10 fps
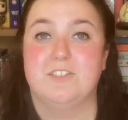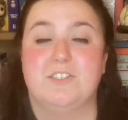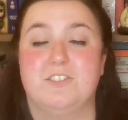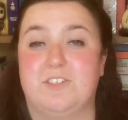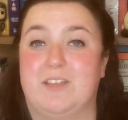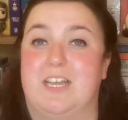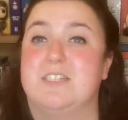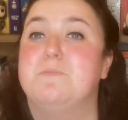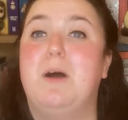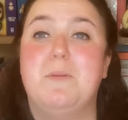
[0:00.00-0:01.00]
So
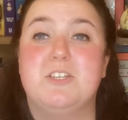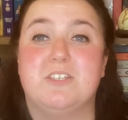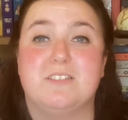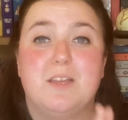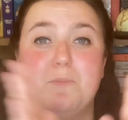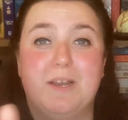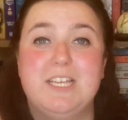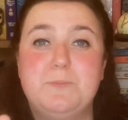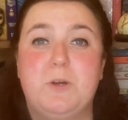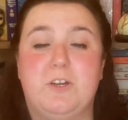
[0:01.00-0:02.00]
yes, publishers,
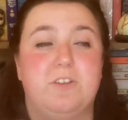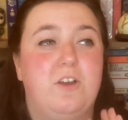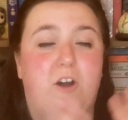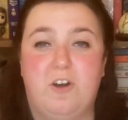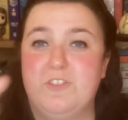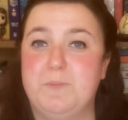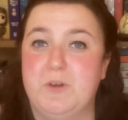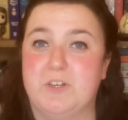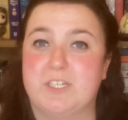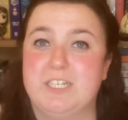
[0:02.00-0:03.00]
please put on the
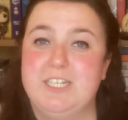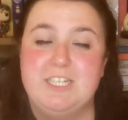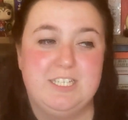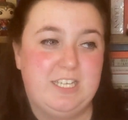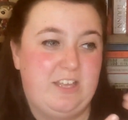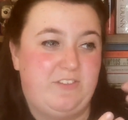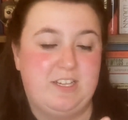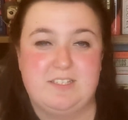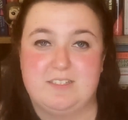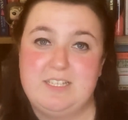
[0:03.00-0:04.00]
book if it
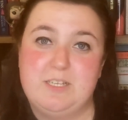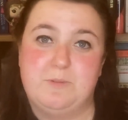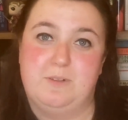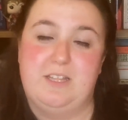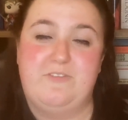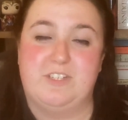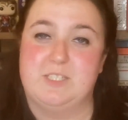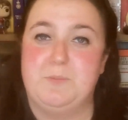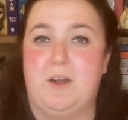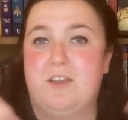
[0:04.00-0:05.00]
is a sequel, if it
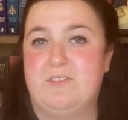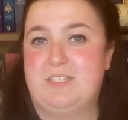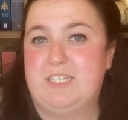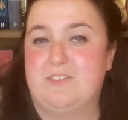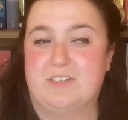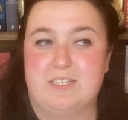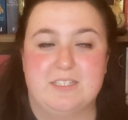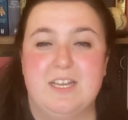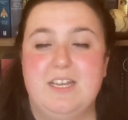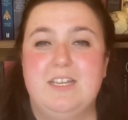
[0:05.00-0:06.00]
is part of a series.
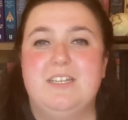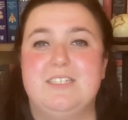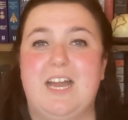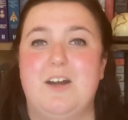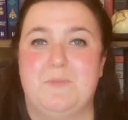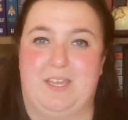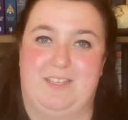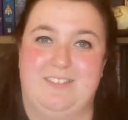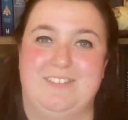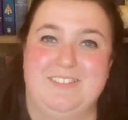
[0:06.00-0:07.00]
Tell me.
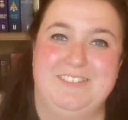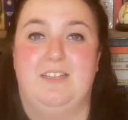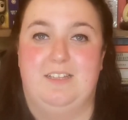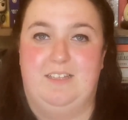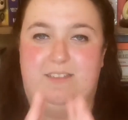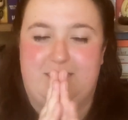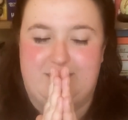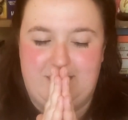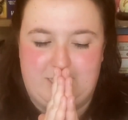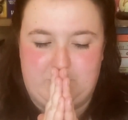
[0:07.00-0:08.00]
This
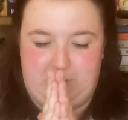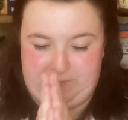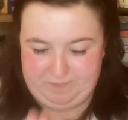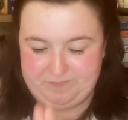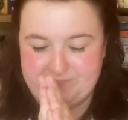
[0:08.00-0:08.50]
next one,